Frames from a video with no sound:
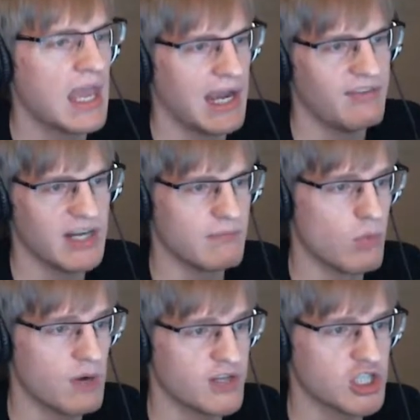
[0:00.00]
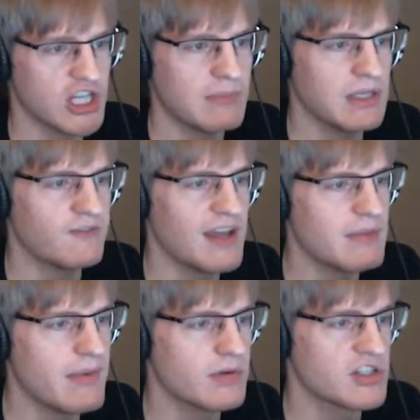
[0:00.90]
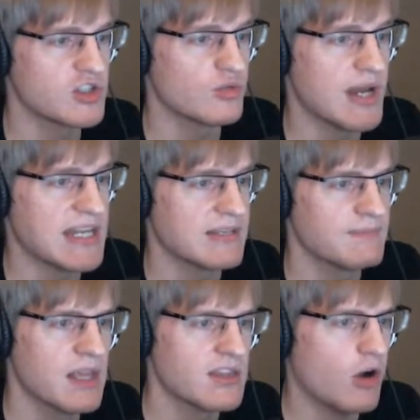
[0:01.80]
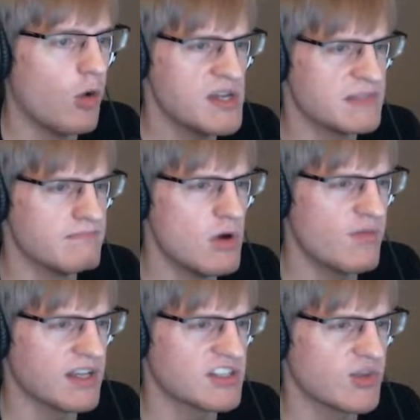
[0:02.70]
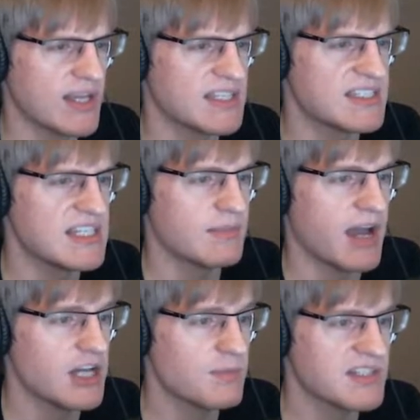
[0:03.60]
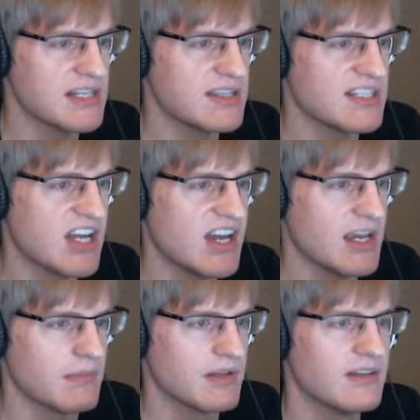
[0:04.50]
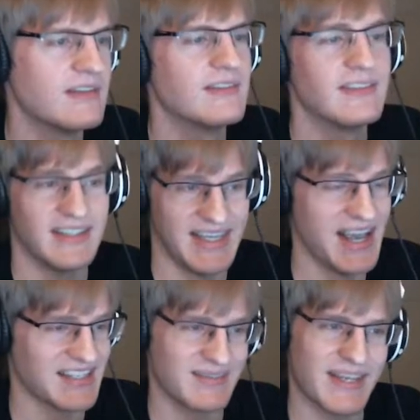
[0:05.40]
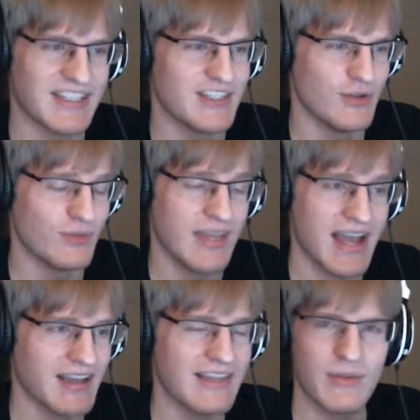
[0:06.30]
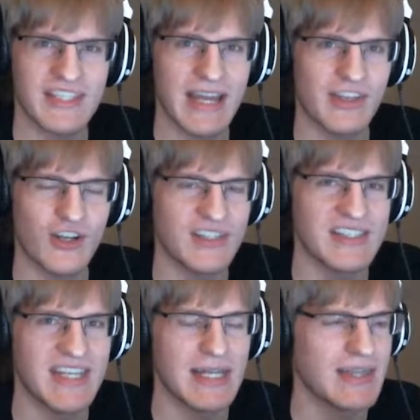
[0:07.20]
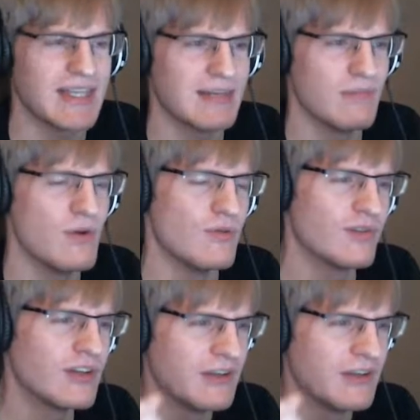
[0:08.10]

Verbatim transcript: Having to morph a shambling family member is great. They're always moving so I can see them 100% of the time. Yes, because that was the guy that couldn't see anything that didn't move.